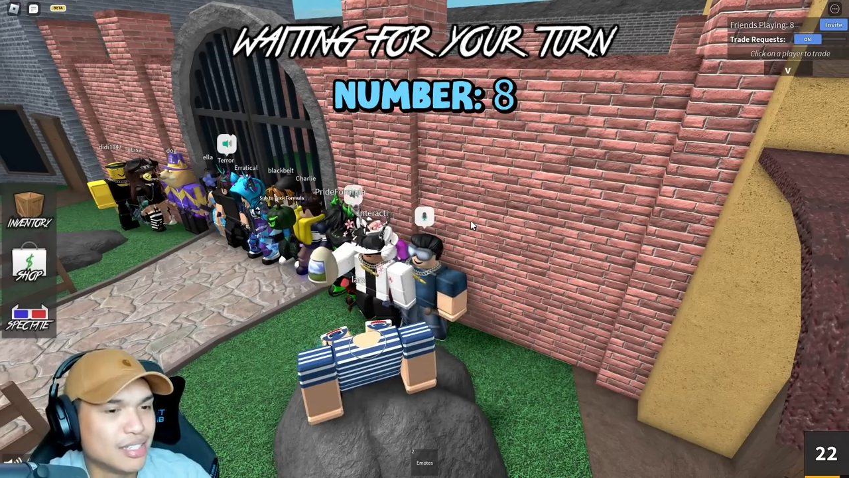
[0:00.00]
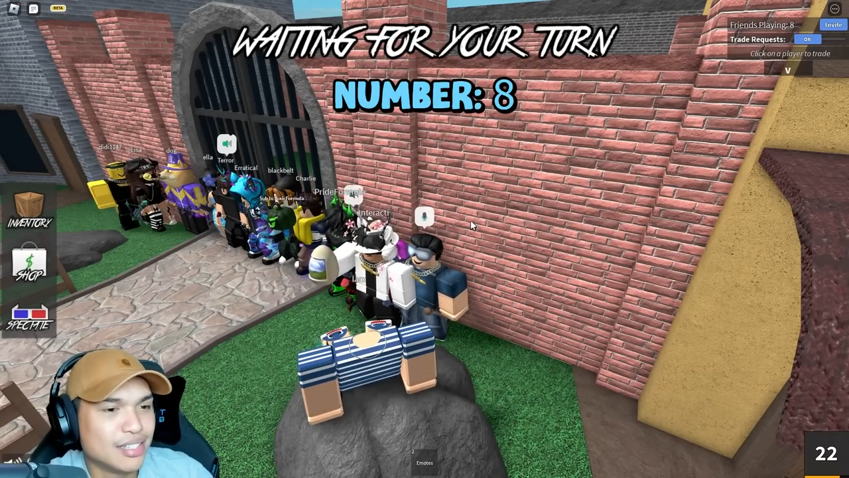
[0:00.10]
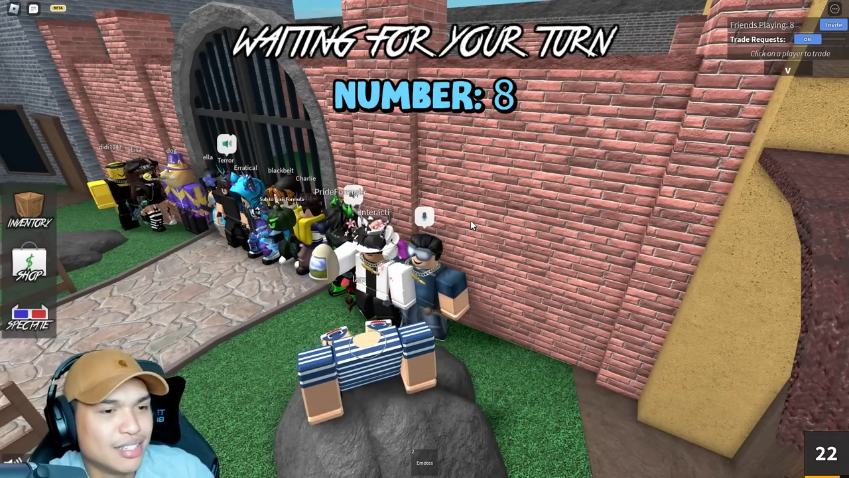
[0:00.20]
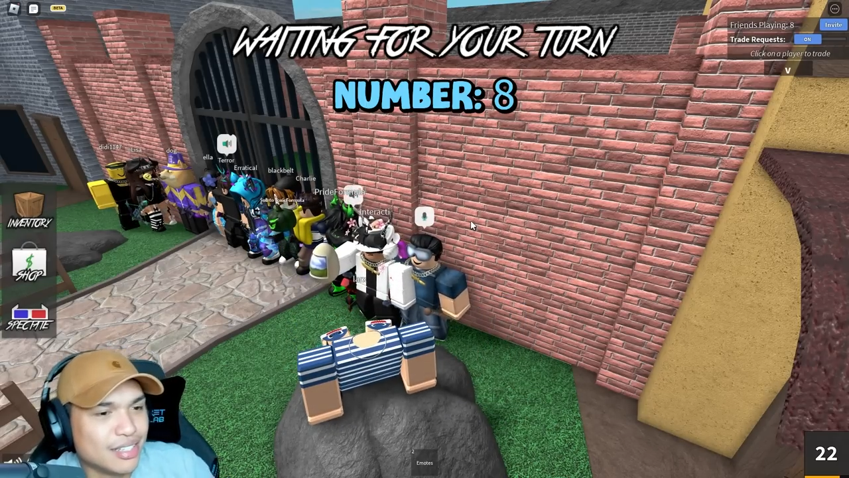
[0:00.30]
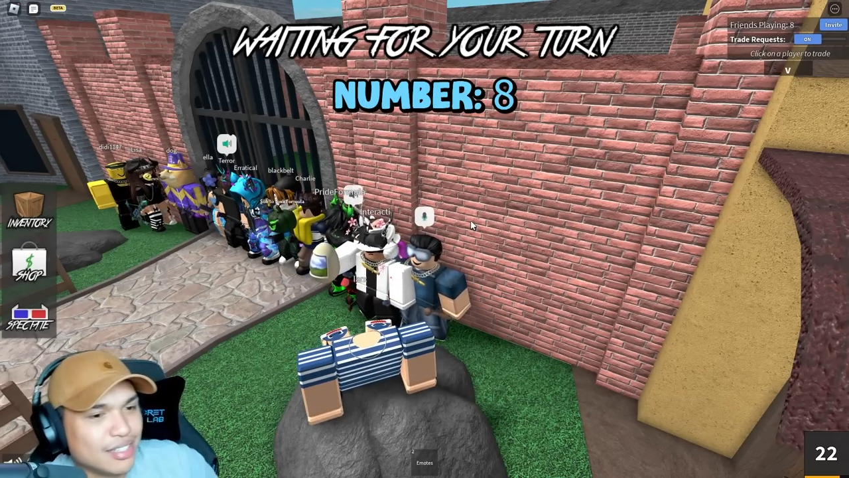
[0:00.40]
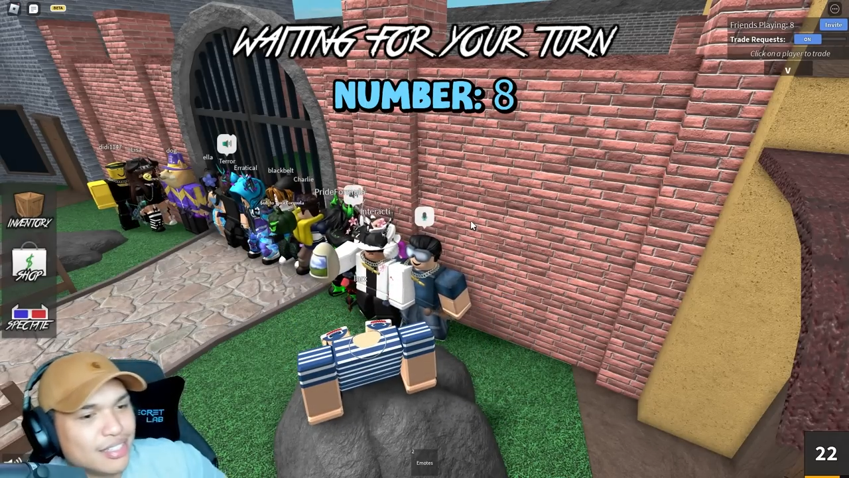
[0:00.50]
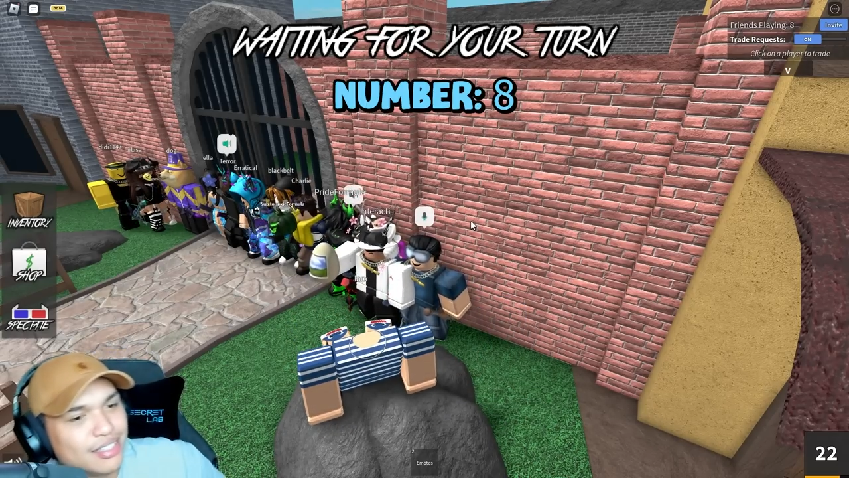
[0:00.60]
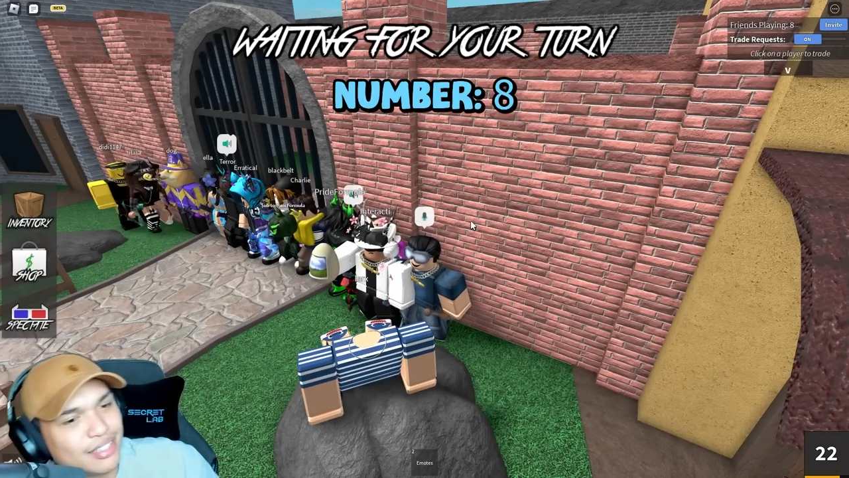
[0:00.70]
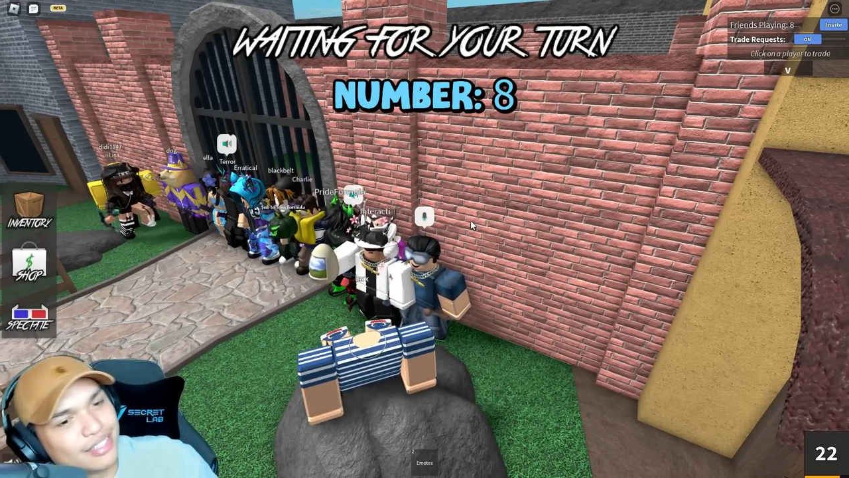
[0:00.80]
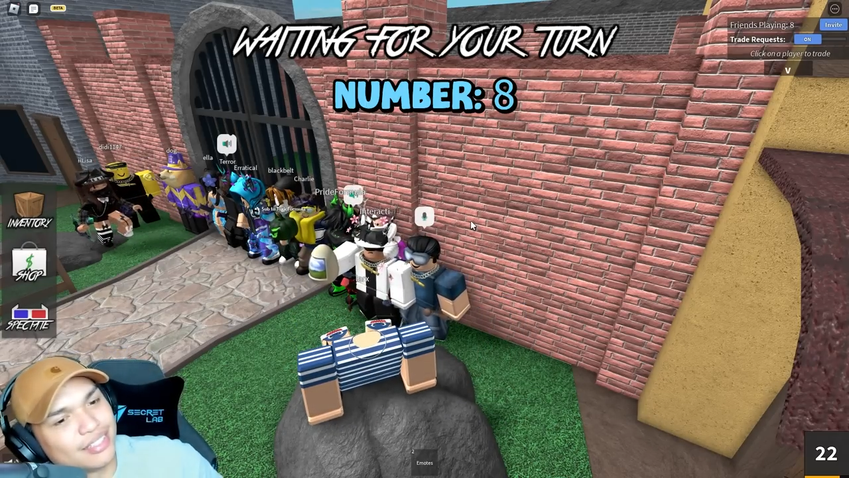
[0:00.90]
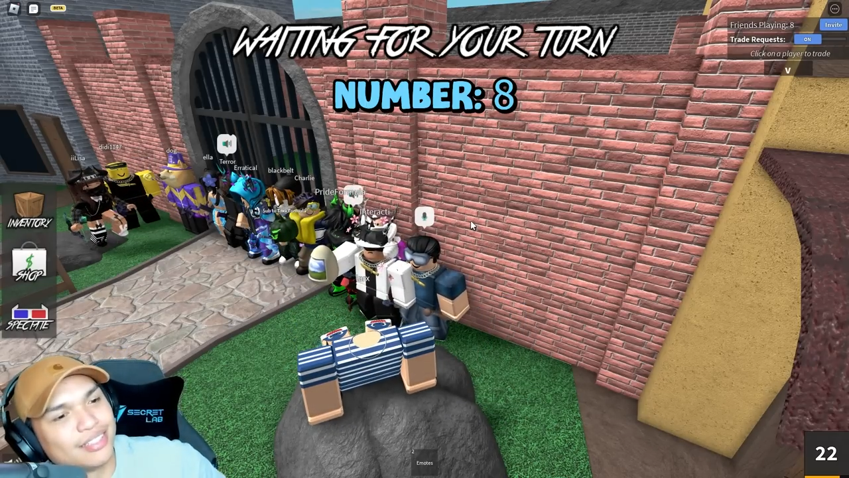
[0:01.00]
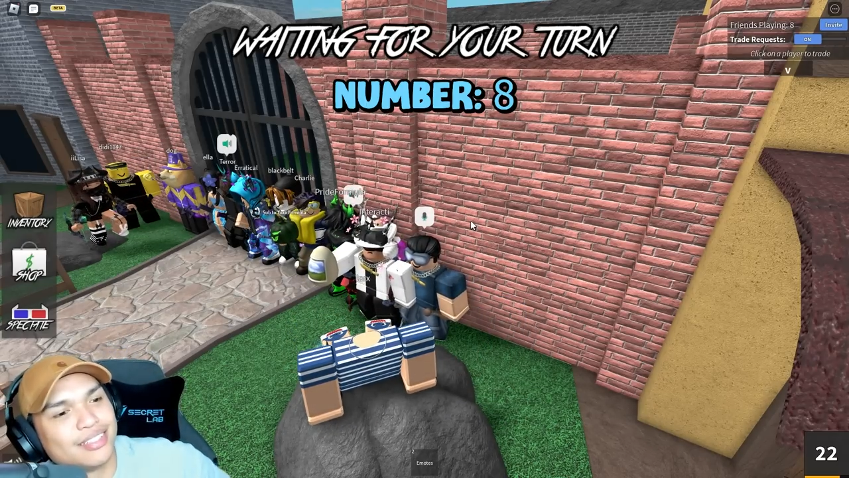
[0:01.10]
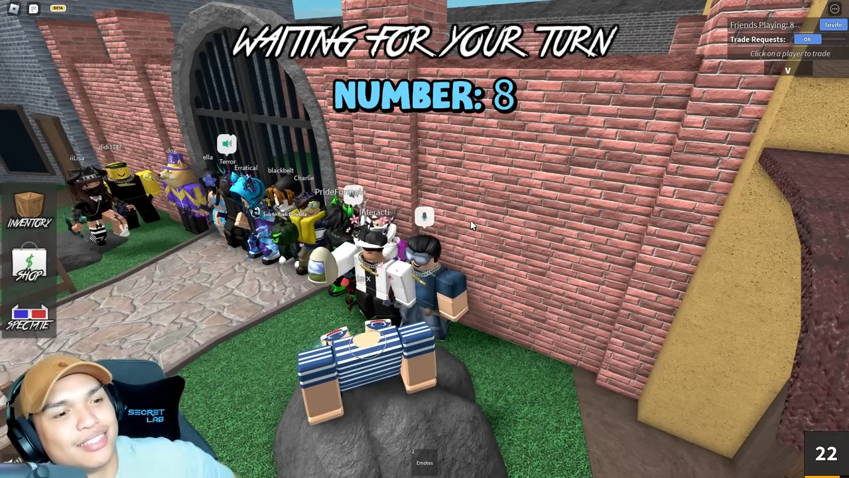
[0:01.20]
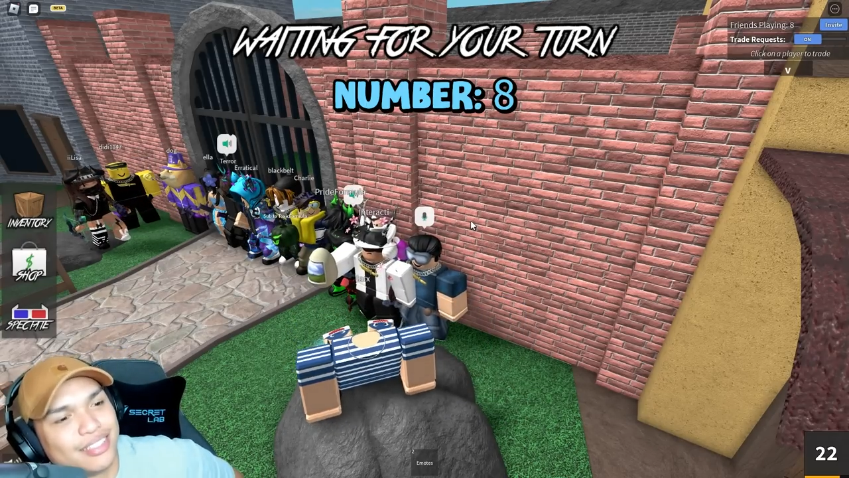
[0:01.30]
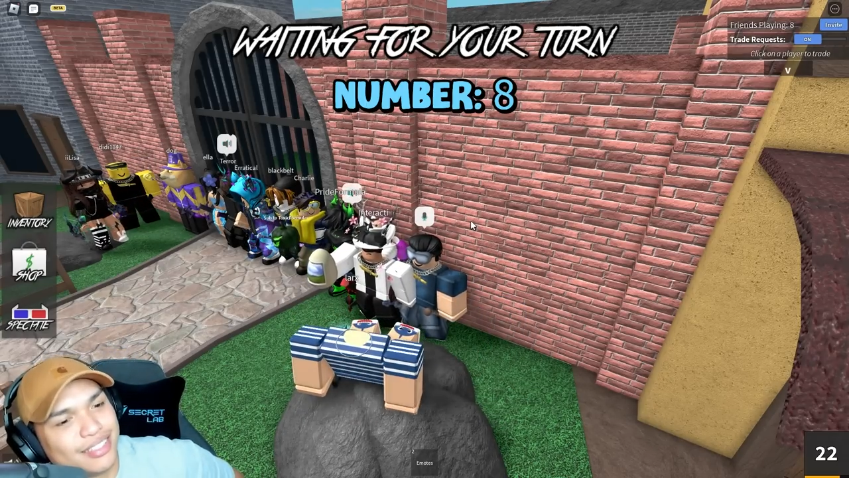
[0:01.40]
Oh. Oh. That's,
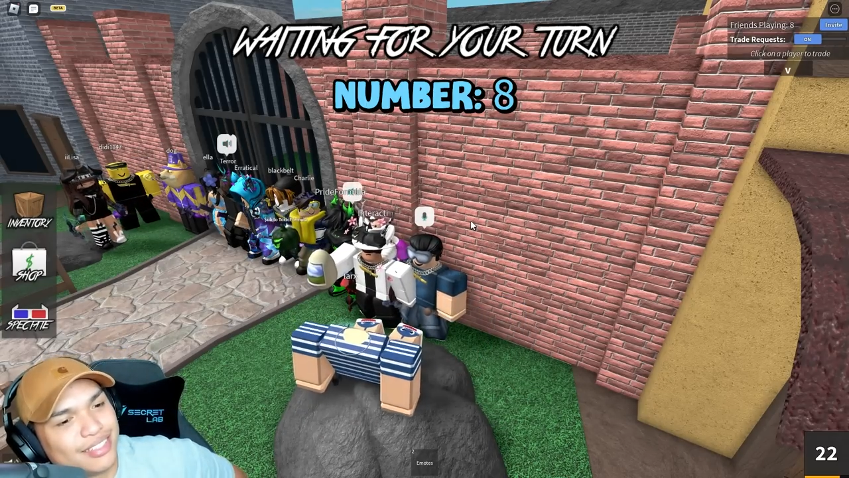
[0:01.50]
that,